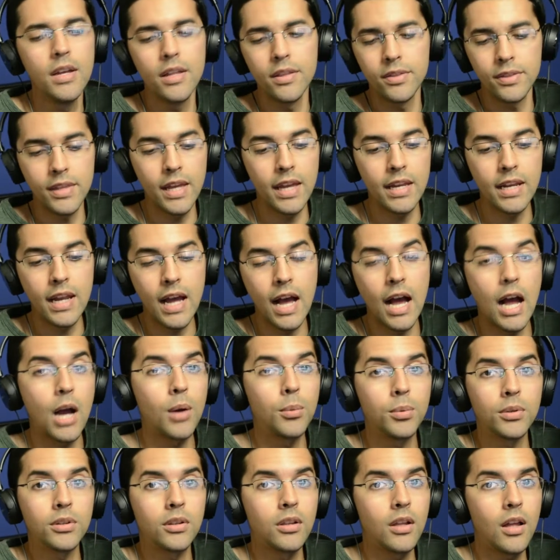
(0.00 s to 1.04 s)
then I
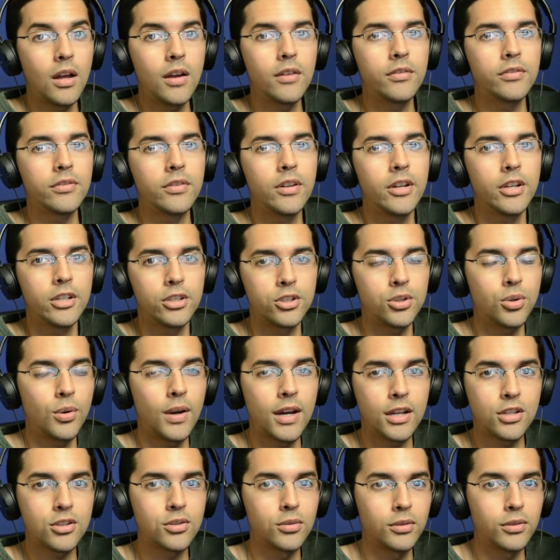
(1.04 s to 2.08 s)
would love to
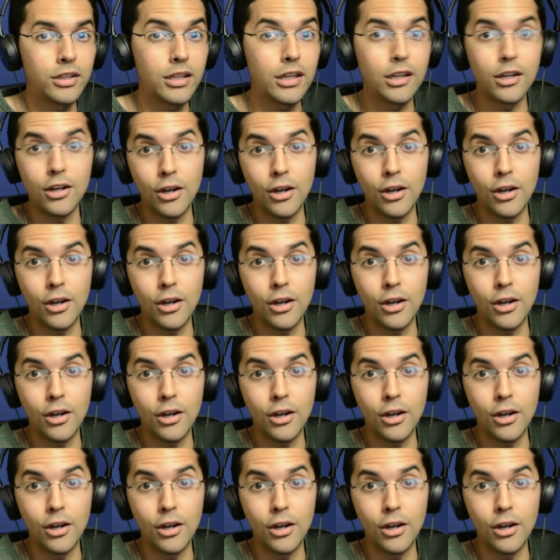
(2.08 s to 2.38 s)
actually, you